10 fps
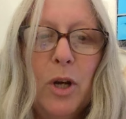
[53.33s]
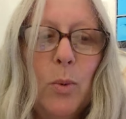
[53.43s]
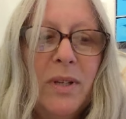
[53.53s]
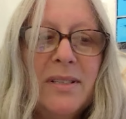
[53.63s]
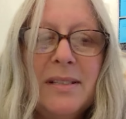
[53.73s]
who
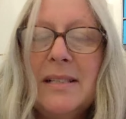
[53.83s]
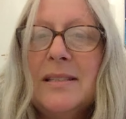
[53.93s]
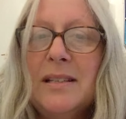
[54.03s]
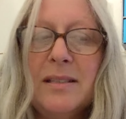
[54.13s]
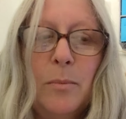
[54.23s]
will assist
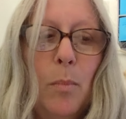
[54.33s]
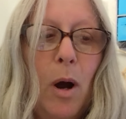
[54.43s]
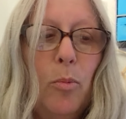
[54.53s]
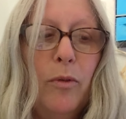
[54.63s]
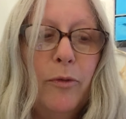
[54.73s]
this
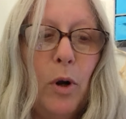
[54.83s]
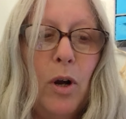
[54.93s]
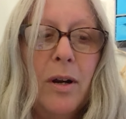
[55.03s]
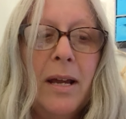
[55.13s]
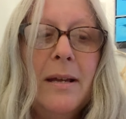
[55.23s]
immobile
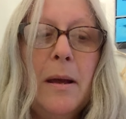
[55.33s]
frog